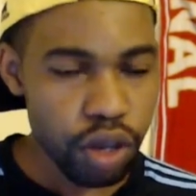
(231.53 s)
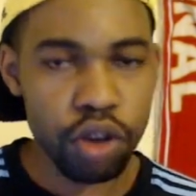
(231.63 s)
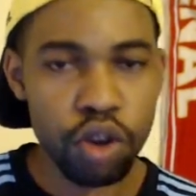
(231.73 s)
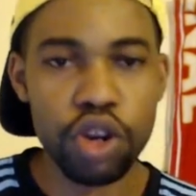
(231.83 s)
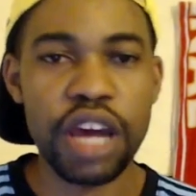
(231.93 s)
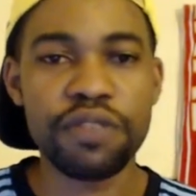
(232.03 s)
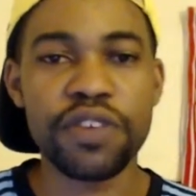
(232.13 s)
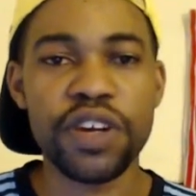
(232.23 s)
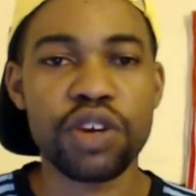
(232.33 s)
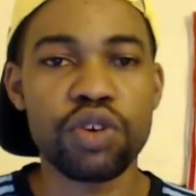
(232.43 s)
Gordon had
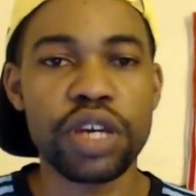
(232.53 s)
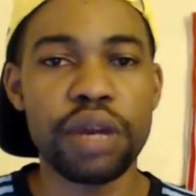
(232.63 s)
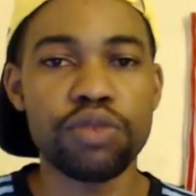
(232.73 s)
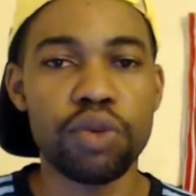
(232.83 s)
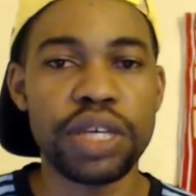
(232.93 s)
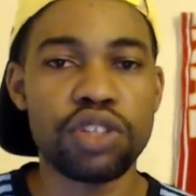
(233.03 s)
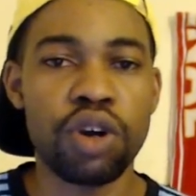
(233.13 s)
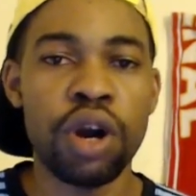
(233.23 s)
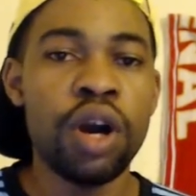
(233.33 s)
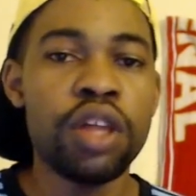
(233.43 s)
a very good game too, man.
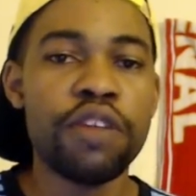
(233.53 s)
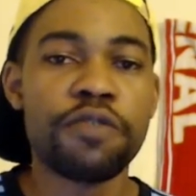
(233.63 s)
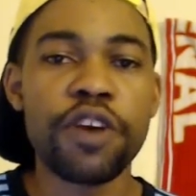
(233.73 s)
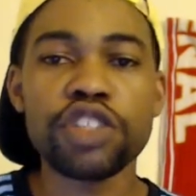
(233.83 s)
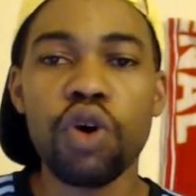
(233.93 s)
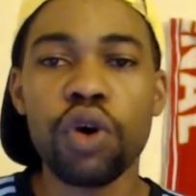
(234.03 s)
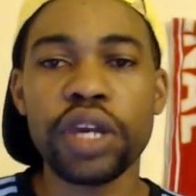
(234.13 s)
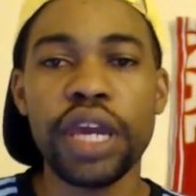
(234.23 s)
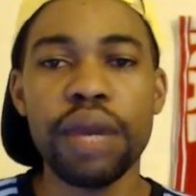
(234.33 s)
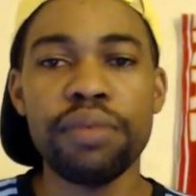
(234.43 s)
So the first goal
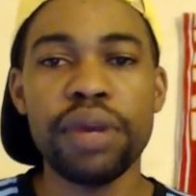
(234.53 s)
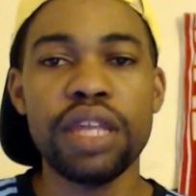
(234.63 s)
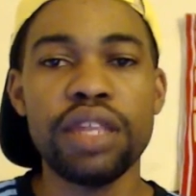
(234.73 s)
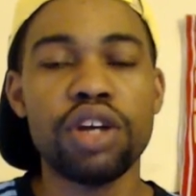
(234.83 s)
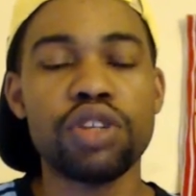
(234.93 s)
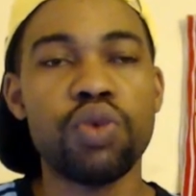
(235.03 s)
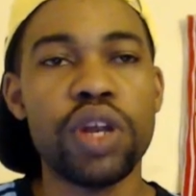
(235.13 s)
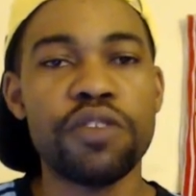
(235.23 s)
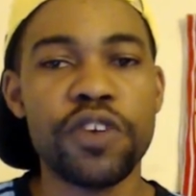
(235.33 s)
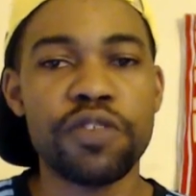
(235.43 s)
came in the
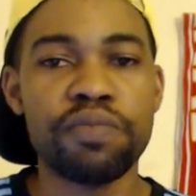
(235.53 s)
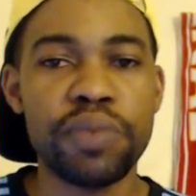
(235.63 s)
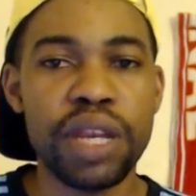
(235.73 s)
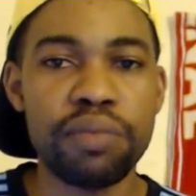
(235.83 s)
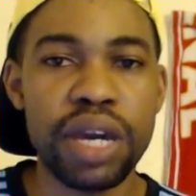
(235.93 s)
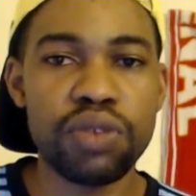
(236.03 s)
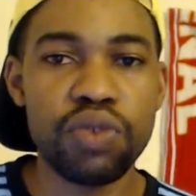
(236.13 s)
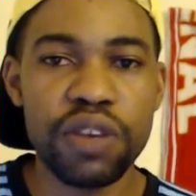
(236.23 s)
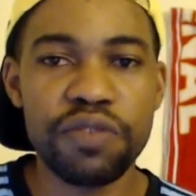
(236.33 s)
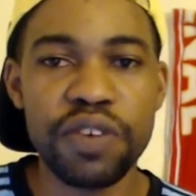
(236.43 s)
twenty-fifth minute, man.
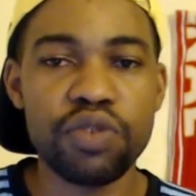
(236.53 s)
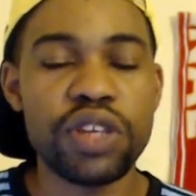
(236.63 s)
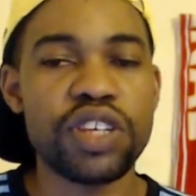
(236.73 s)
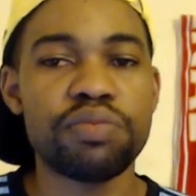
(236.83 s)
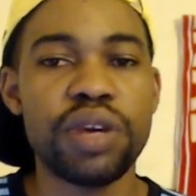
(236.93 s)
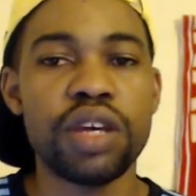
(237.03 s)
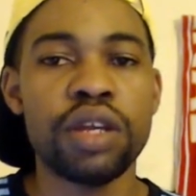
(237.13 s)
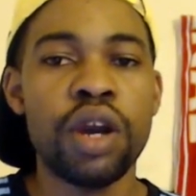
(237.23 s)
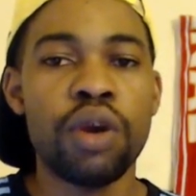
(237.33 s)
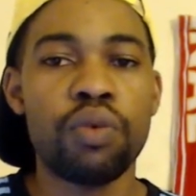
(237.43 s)
twenty-fifth, twenty-sixth
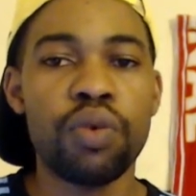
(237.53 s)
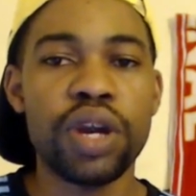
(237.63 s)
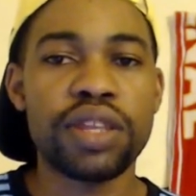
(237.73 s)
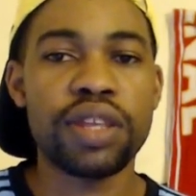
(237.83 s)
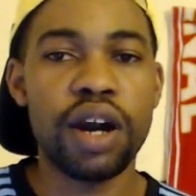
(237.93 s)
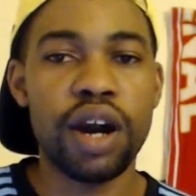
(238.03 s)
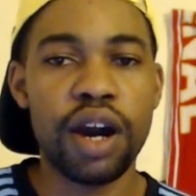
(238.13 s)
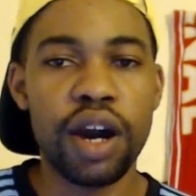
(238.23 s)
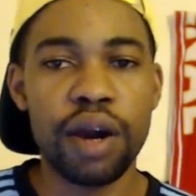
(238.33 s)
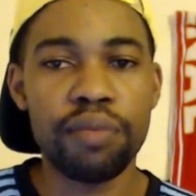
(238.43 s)
minute with
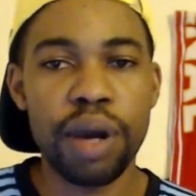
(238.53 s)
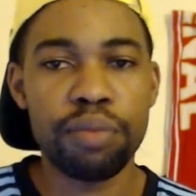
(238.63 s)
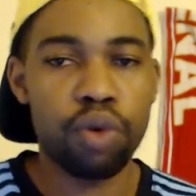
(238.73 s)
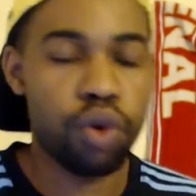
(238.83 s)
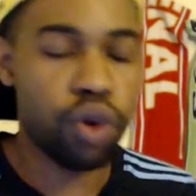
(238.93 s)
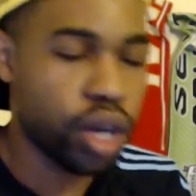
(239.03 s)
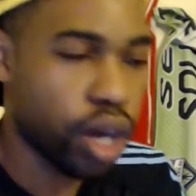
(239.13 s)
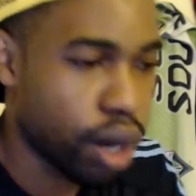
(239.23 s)
uh, my boy uh,